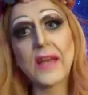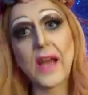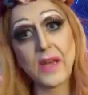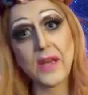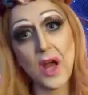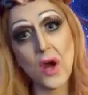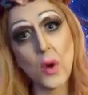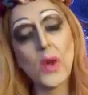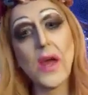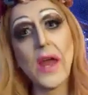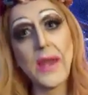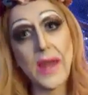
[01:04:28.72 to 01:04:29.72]
I know.
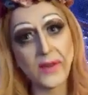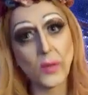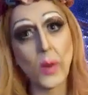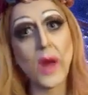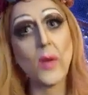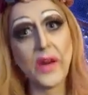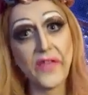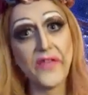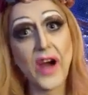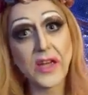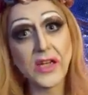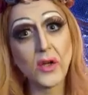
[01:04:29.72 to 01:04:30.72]
And that's why I want to
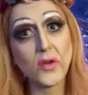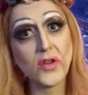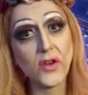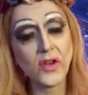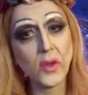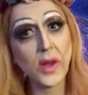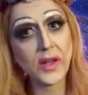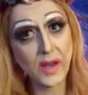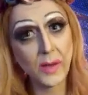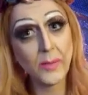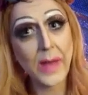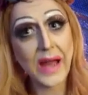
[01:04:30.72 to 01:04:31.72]
fuck you. So do you want to
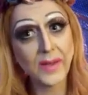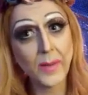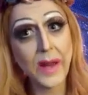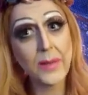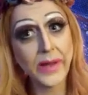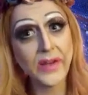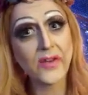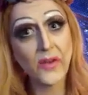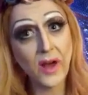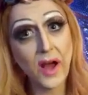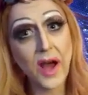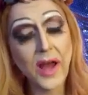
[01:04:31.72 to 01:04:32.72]
come back to my place
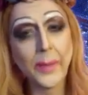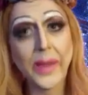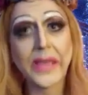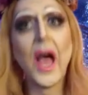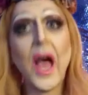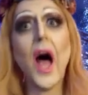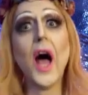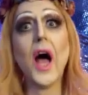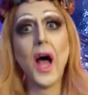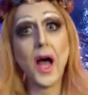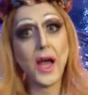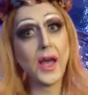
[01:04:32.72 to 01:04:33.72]
or not? And I'm like,
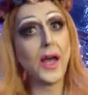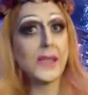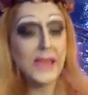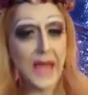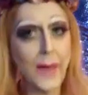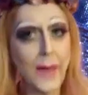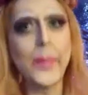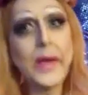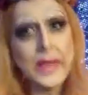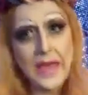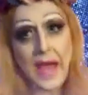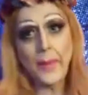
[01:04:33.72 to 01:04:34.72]
yep,
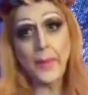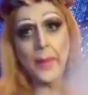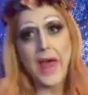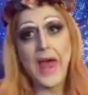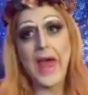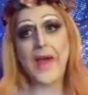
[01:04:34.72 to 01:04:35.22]
yep. And